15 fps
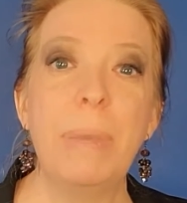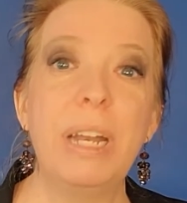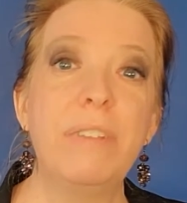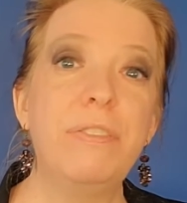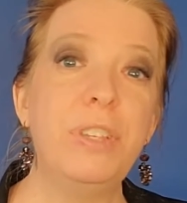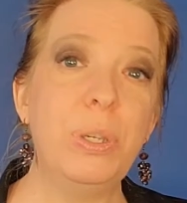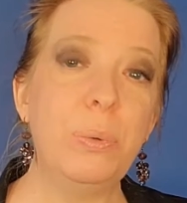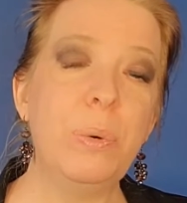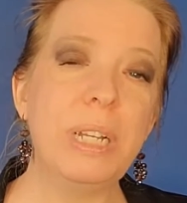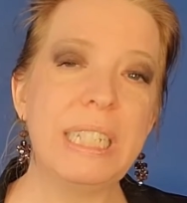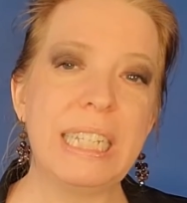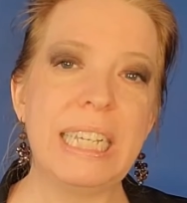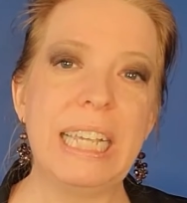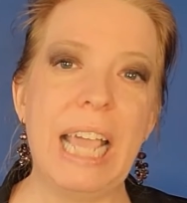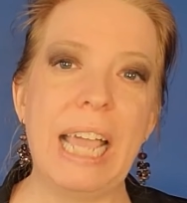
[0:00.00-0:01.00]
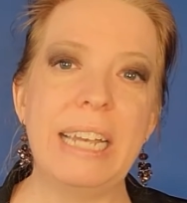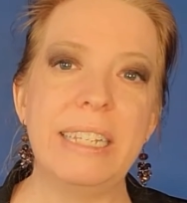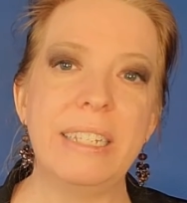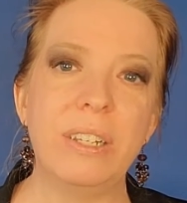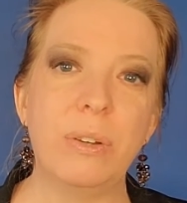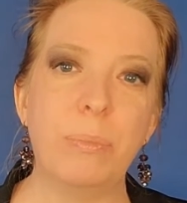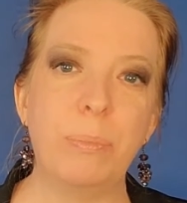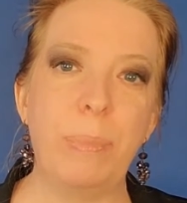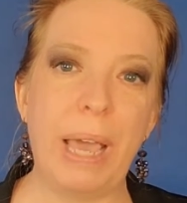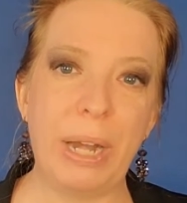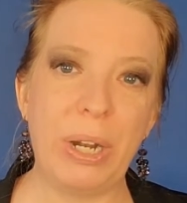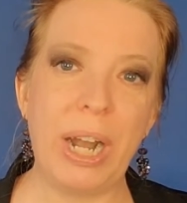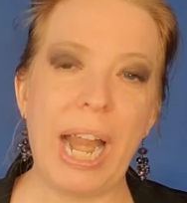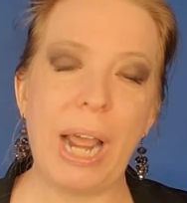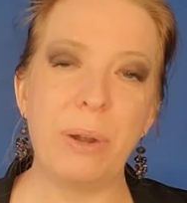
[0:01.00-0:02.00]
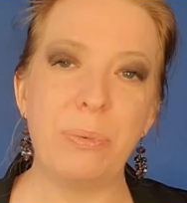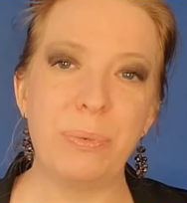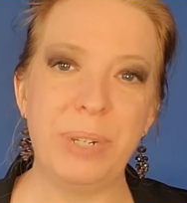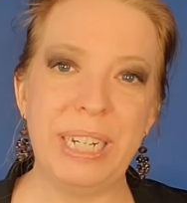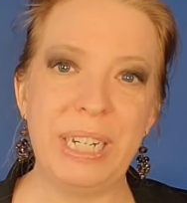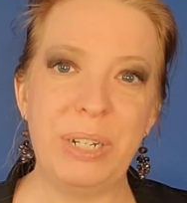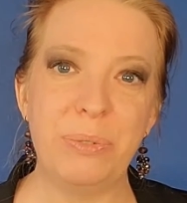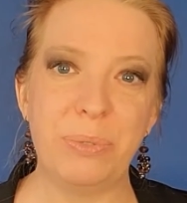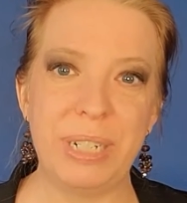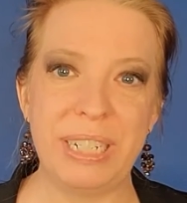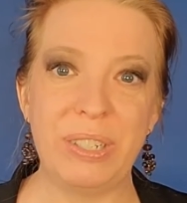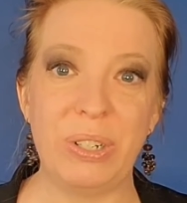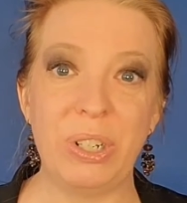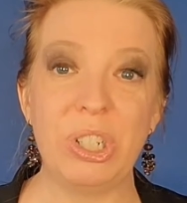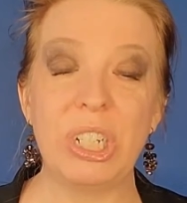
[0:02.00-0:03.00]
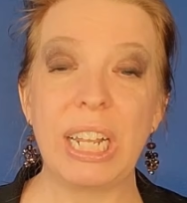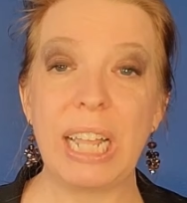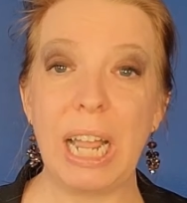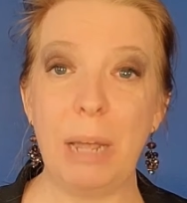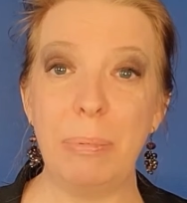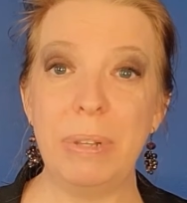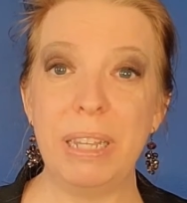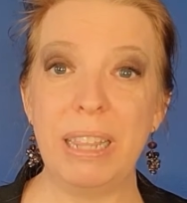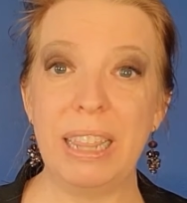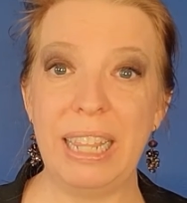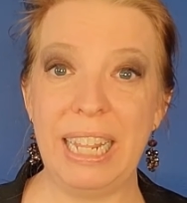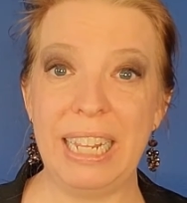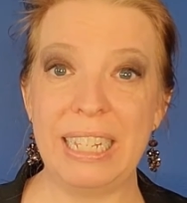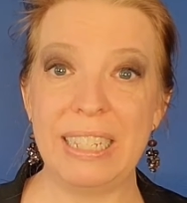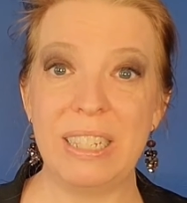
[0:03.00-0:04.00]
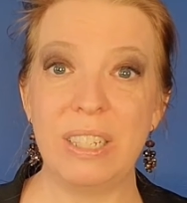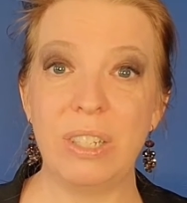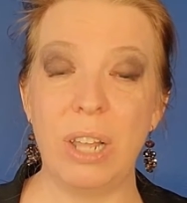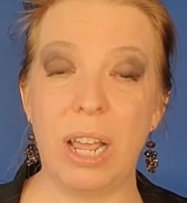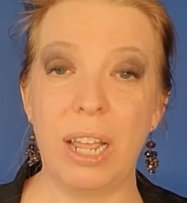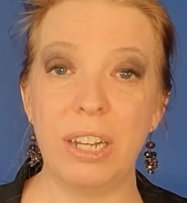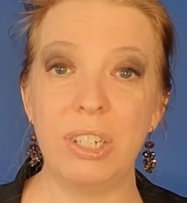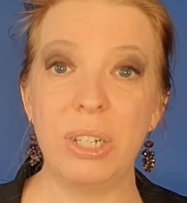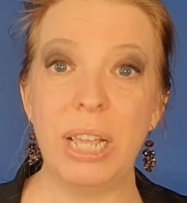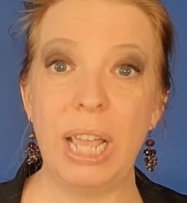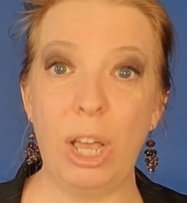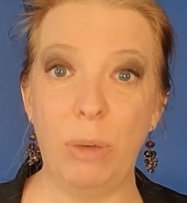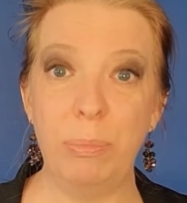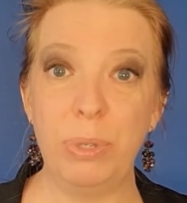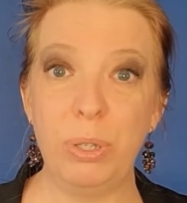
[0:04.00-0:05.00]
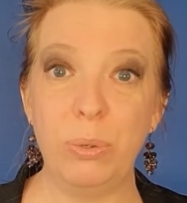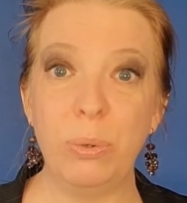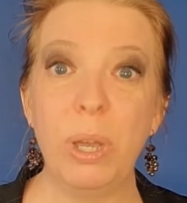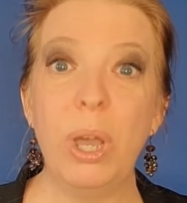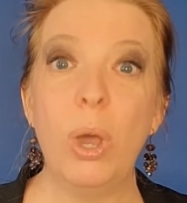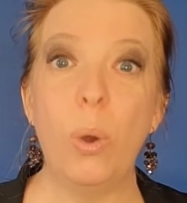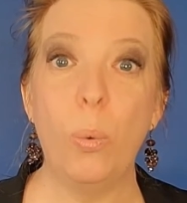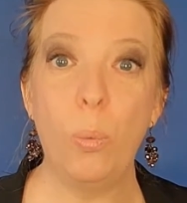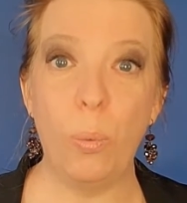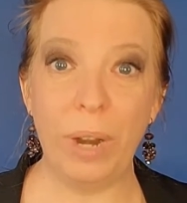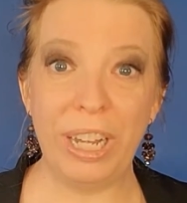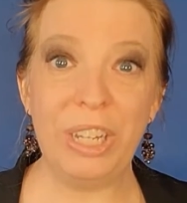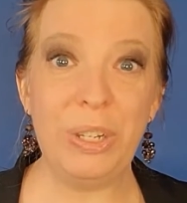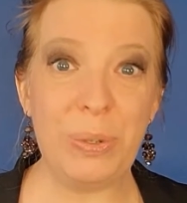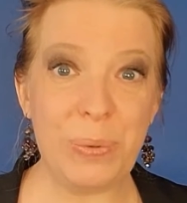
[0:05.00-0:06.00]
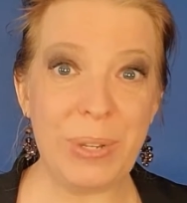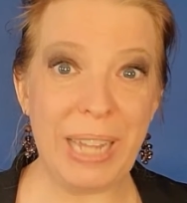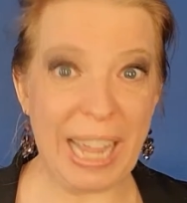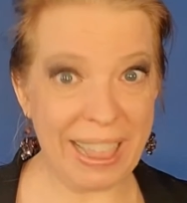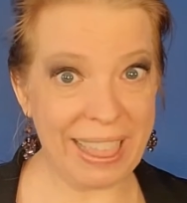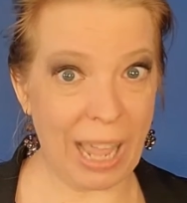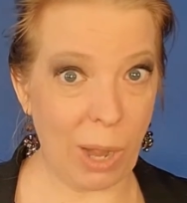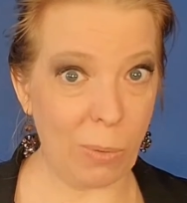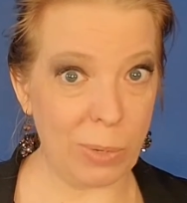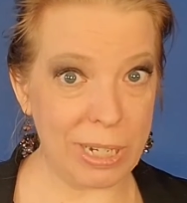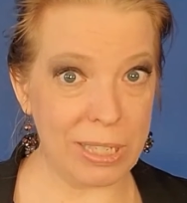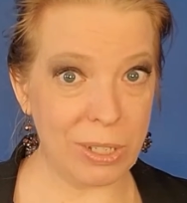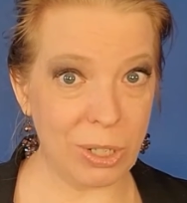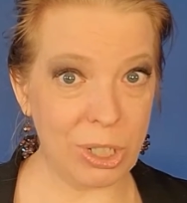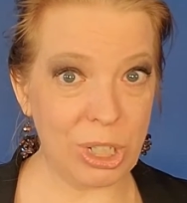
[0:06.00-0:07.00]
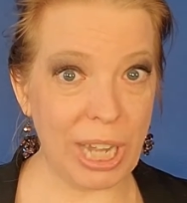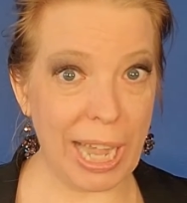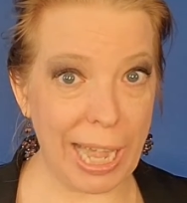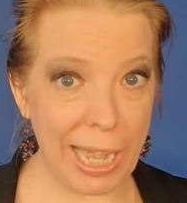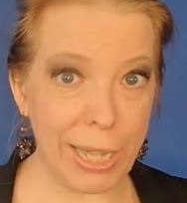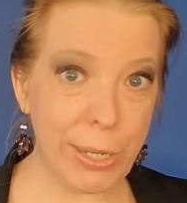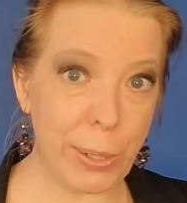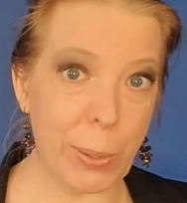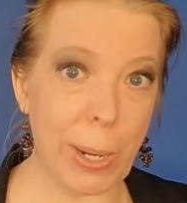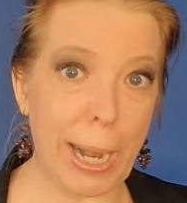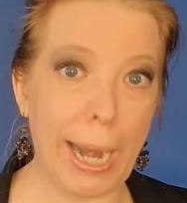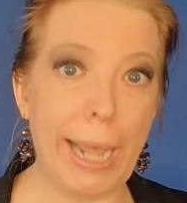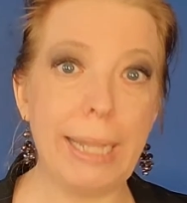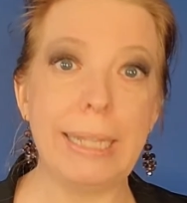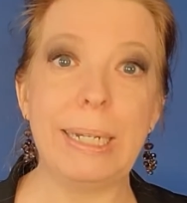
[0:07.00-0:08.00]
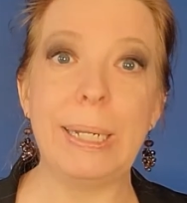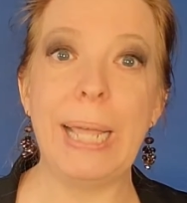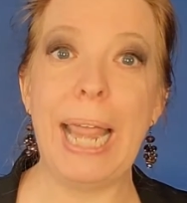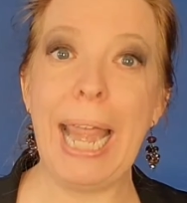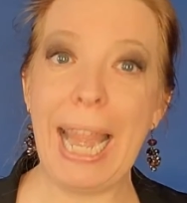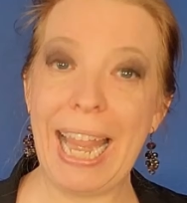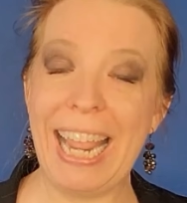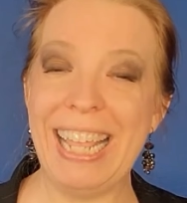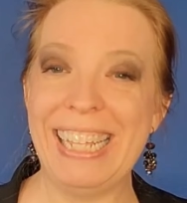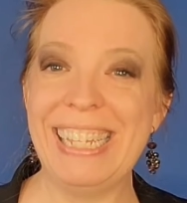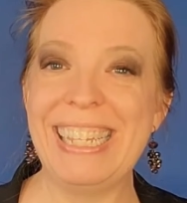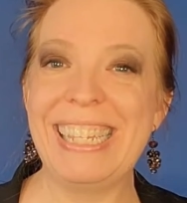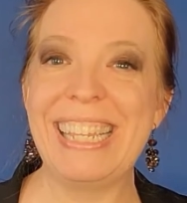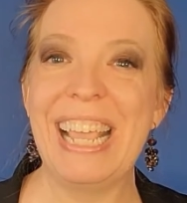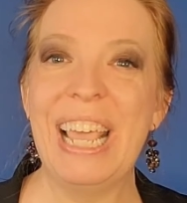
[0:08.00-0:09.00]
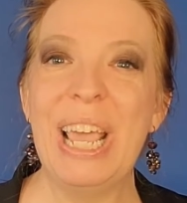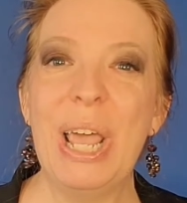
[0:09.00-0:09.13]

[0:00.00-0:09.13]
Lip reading: But if you want to get better at reading research, a couple of things to help you when you get that research in your hot little hands.